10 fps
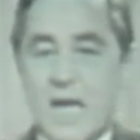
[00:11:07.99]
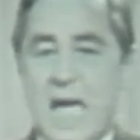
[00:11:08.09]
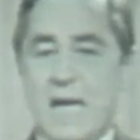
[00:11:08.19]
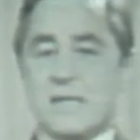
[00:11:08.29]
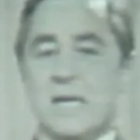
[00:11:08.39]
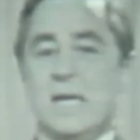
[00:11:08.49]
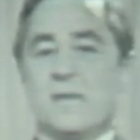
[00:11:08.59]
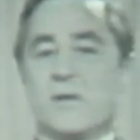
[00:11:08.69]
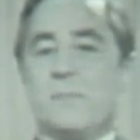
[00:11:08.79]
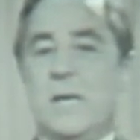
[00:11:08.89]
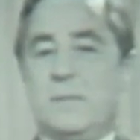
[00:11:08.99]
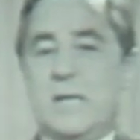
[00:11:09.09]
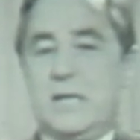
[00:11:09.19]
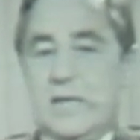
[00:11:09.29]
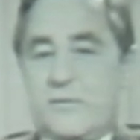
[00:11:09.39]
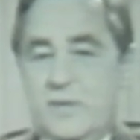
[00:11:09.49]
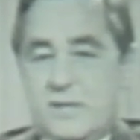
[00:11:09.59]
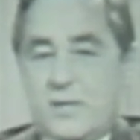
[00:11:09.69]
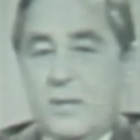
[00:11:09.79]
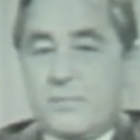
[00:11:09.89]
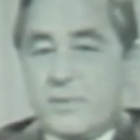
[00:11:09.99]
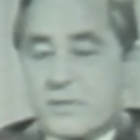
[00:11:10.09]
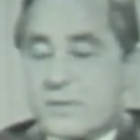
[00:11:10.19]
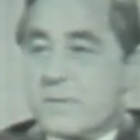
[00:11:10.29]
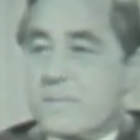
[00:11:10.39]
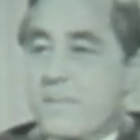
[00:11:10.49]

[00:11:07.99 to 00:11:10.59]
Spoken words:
And there are many, many other examples.